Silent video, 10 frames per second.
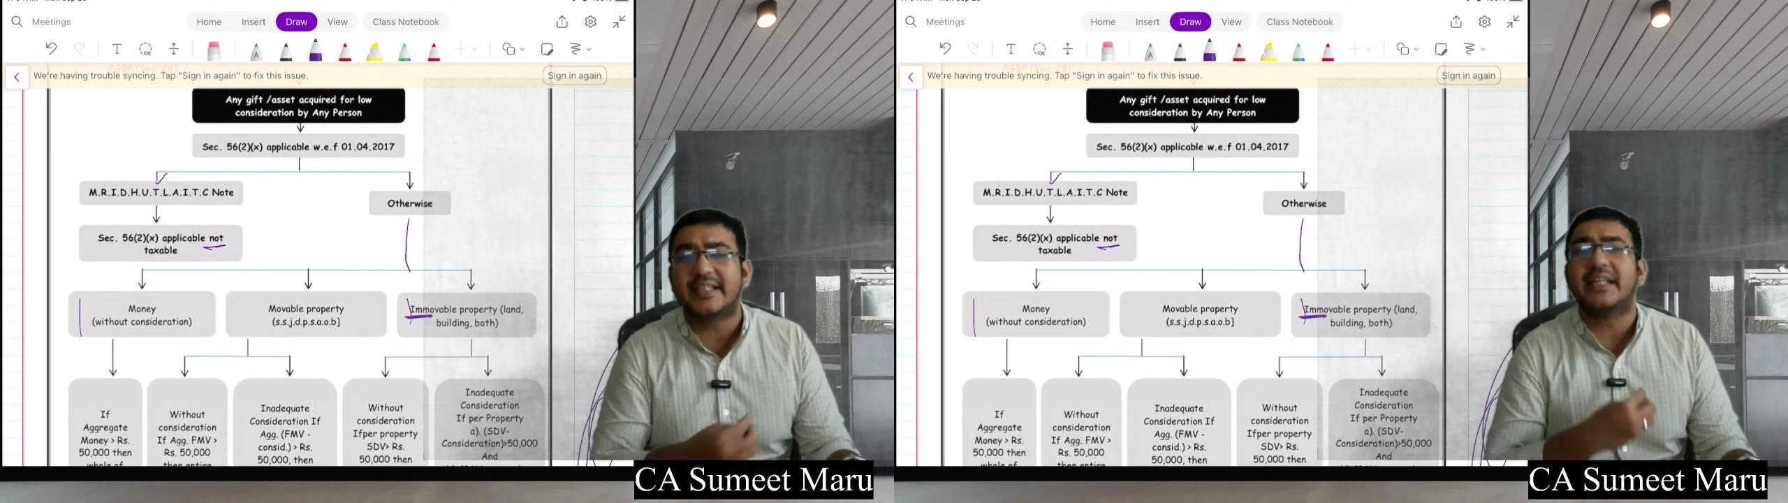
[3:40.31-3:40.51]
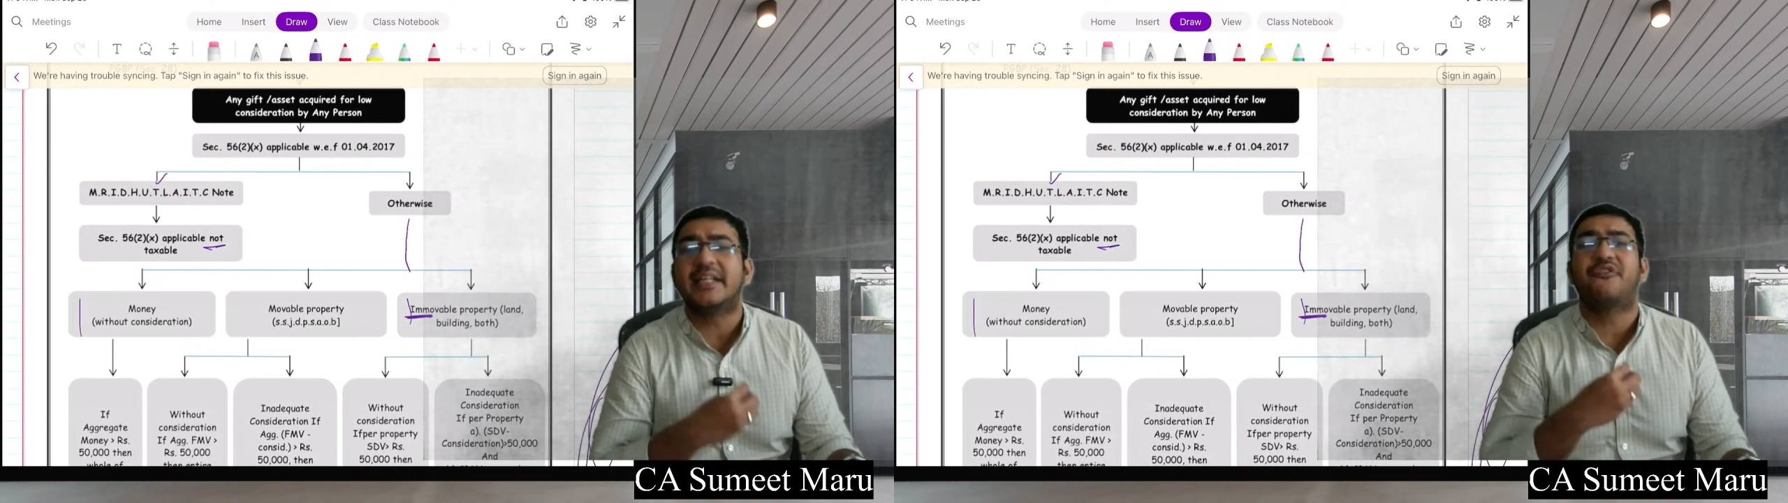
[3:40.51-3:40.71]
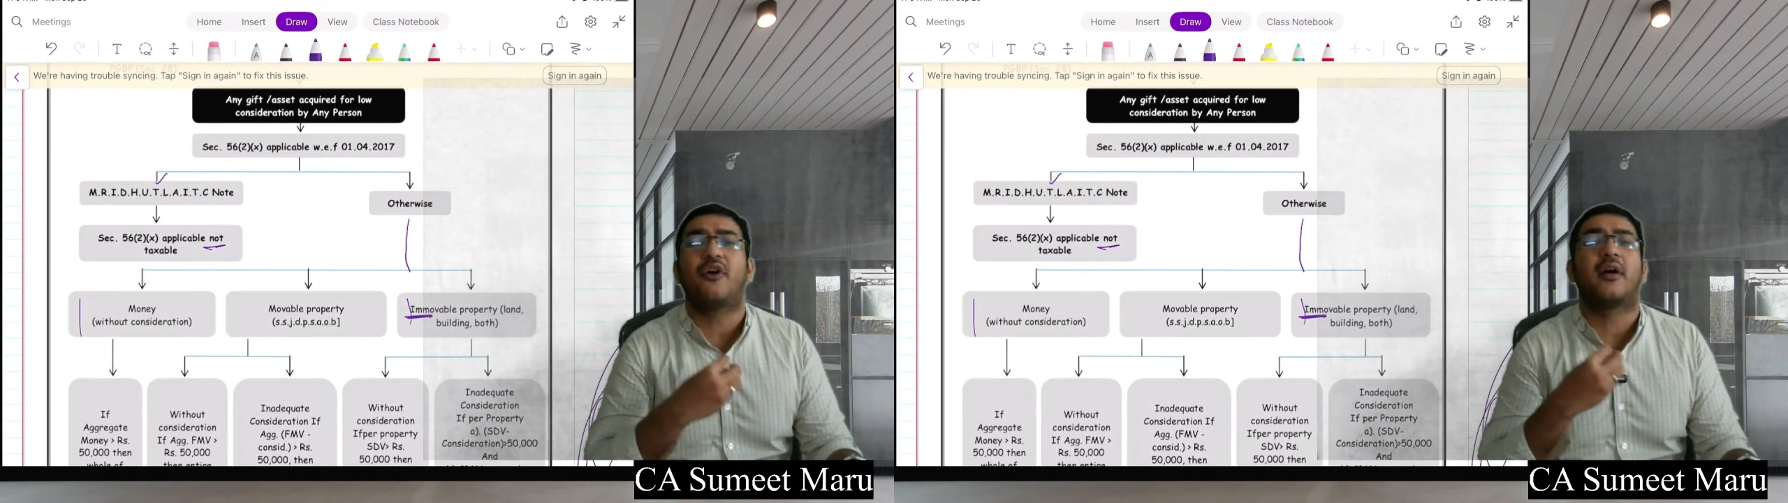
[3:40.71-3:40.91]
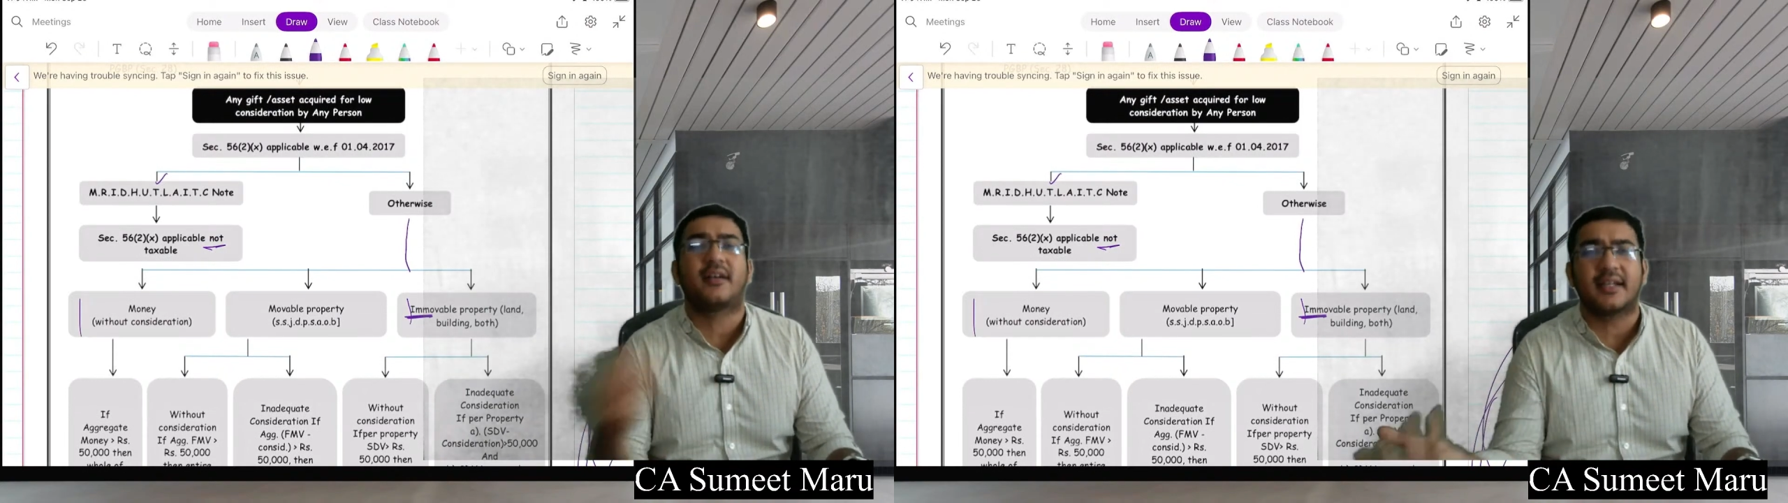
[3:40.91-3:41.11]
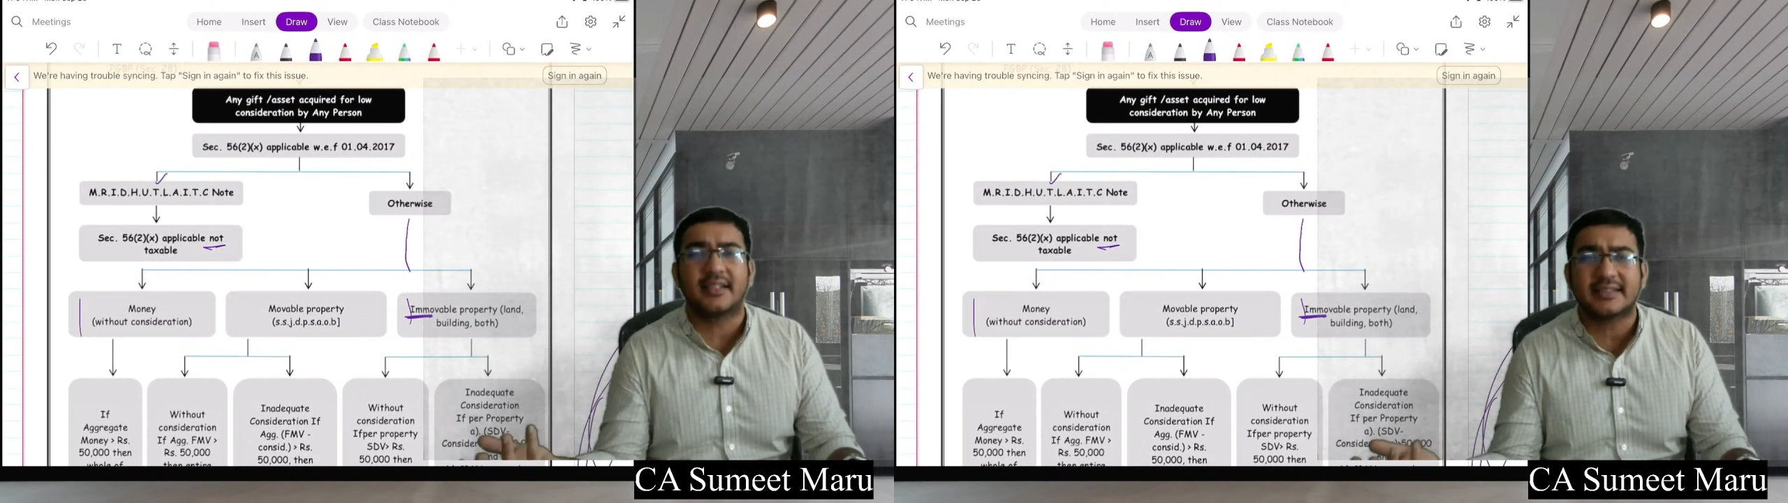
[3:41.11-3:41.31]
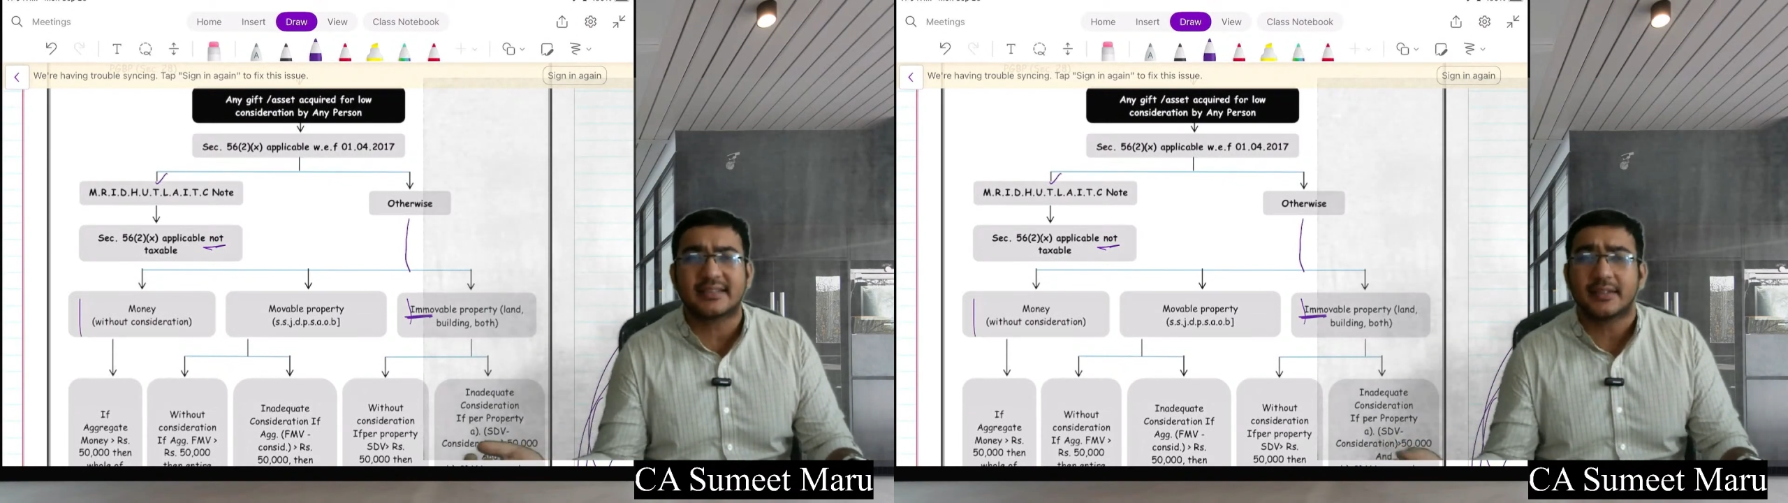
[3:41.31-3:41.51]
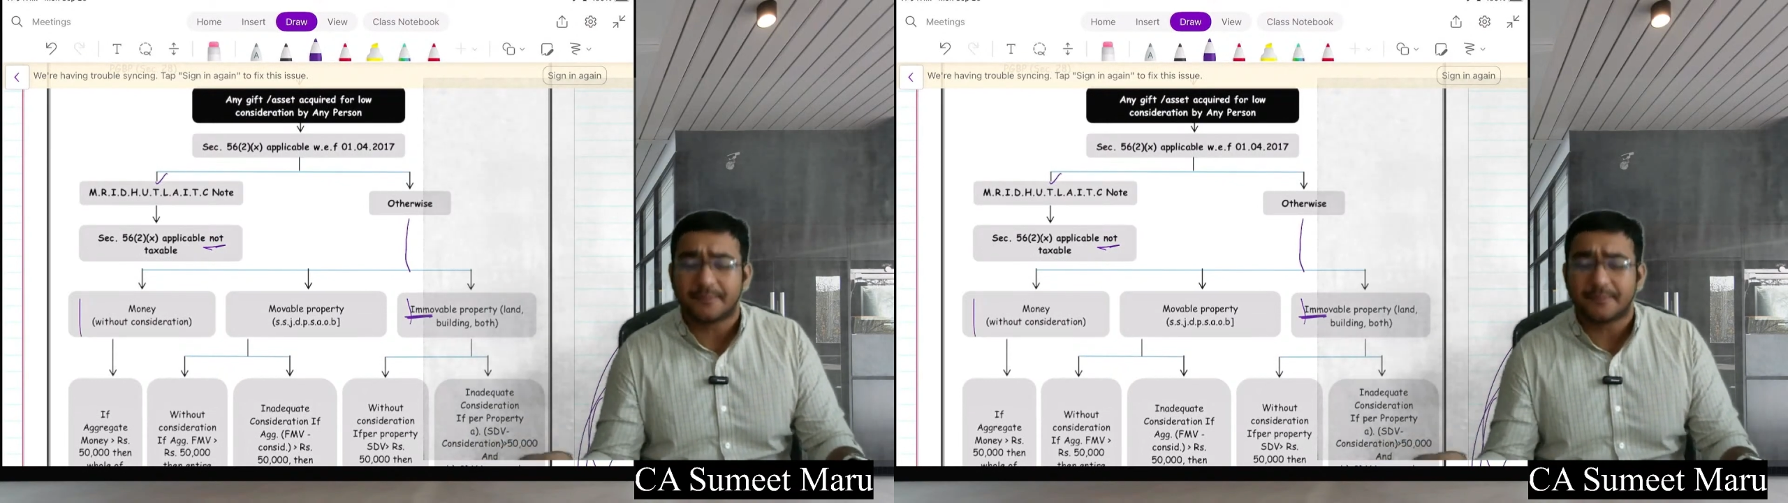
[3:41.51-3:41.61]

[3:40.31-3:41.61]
T for trust,